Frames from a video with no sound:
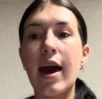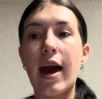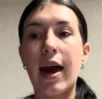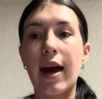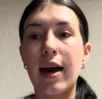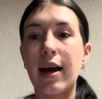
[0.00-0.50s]

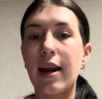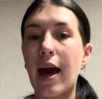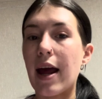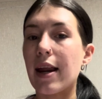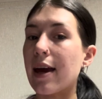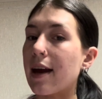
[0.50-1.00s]
and
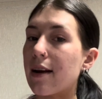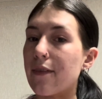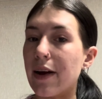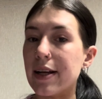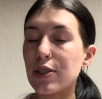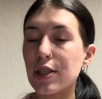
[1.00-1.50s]
any
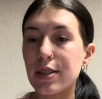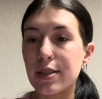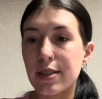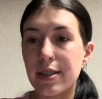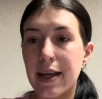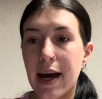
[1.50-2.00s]

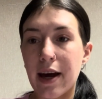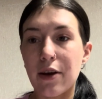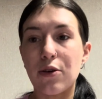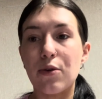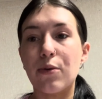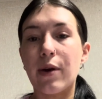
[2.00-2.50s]
interventions
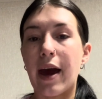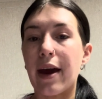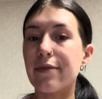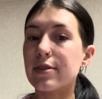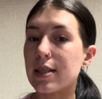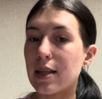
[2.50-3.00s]
that you
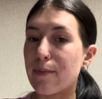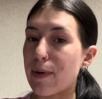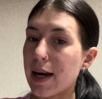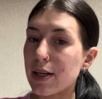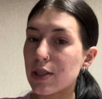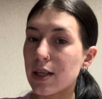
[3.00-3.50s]
gave to the
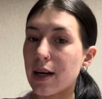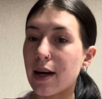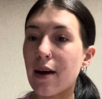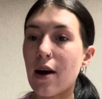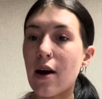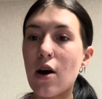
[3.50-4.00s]
patient
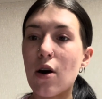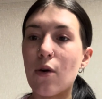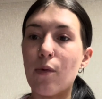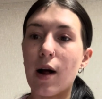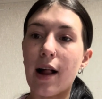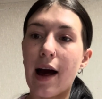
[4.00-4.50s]

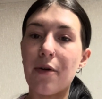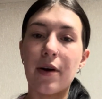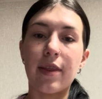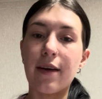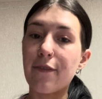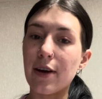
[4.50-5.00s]
while out
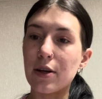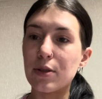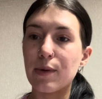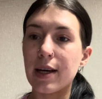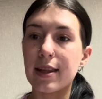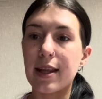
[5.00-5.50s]
in the field
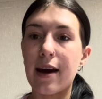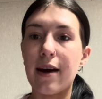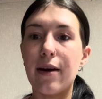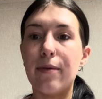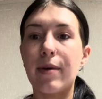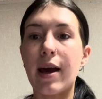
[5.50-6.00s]
with
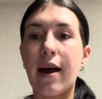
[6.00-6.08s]
them,